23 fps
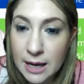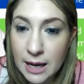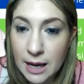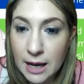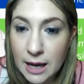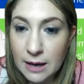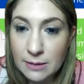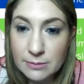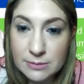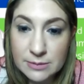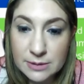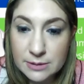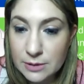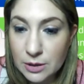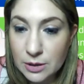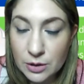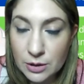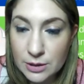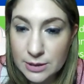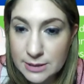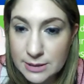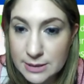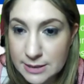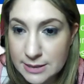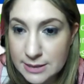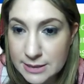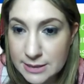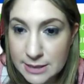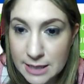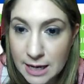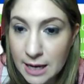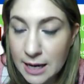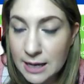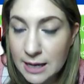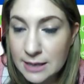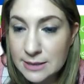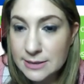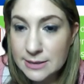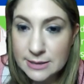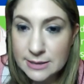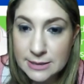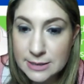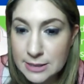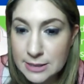the stars and